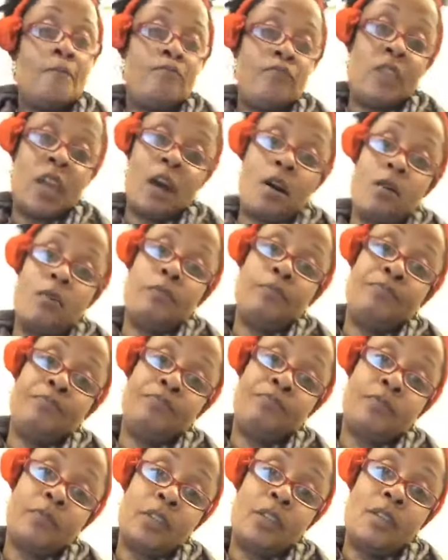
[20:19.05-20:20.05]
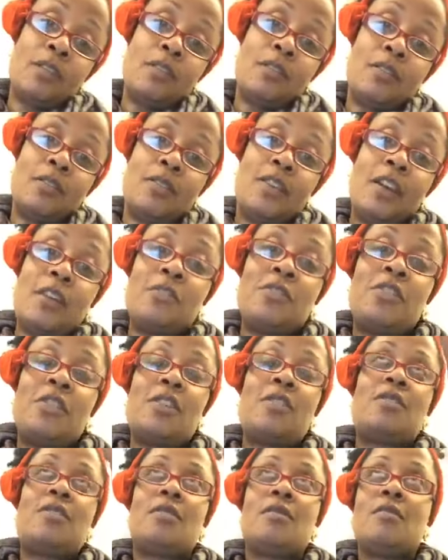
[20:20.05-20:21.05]
Now, there's
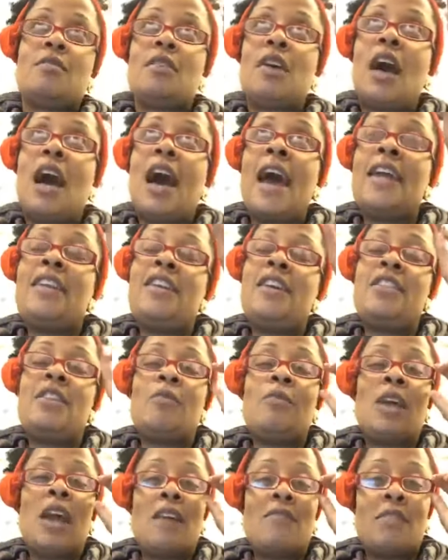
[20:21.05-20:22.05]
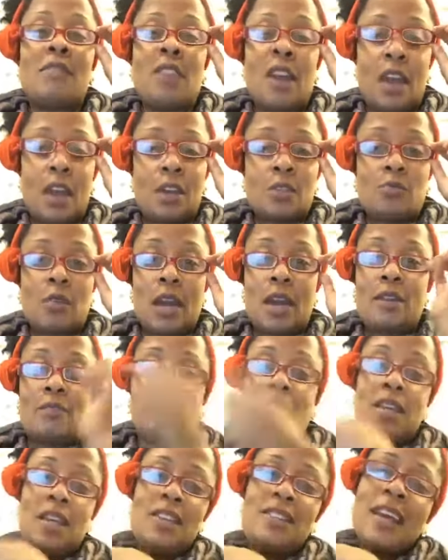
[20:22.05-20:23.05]
this idea that we have of gangs, right?
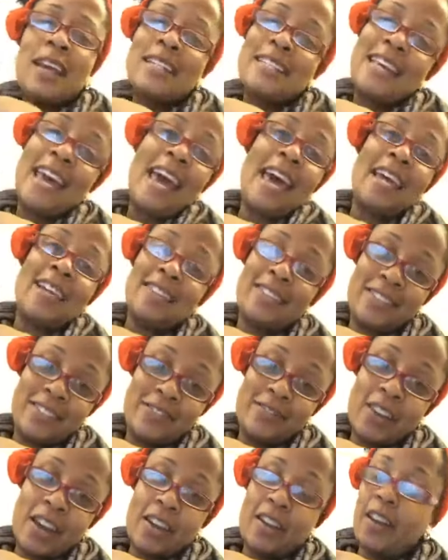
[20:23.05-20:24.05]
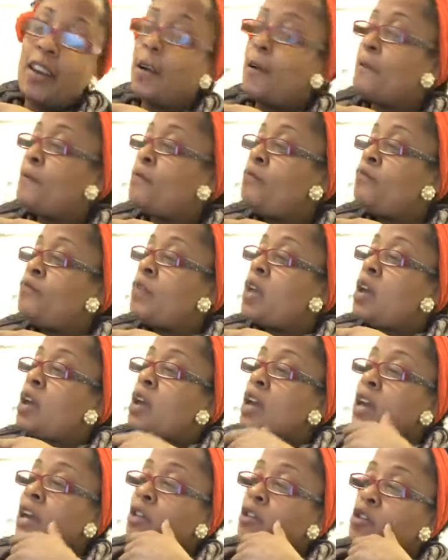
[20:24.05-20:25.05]
He's like 10 right here.
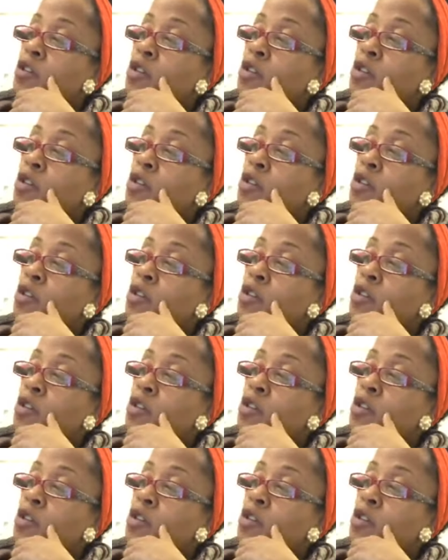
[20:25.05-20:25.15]
And